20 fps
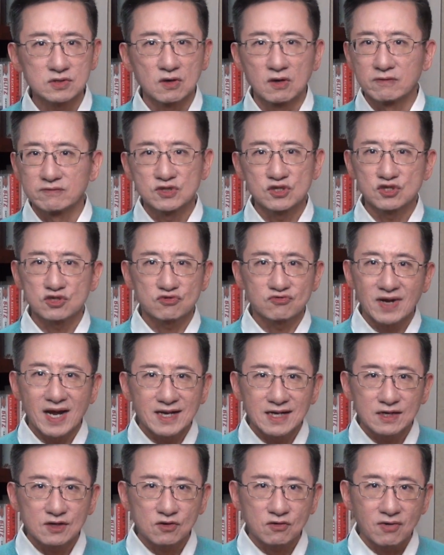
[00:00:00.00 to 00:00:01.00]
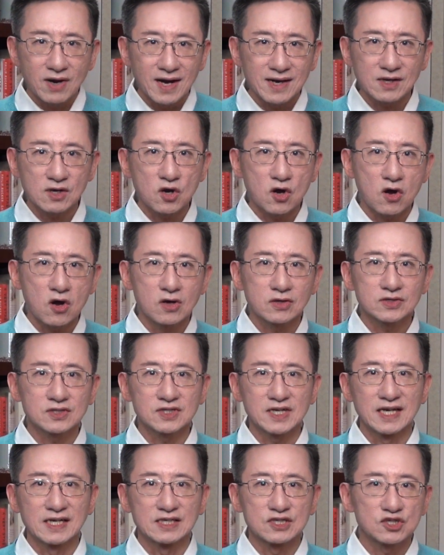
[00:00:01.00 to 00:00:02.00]
of shredded credit
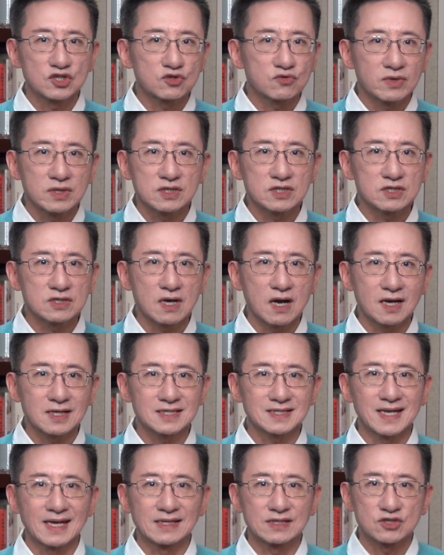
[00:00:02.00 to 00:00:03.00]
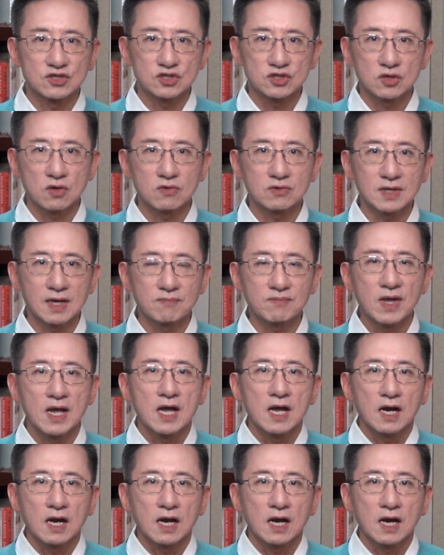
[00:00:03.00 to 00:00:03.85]
cards and screenshots that show them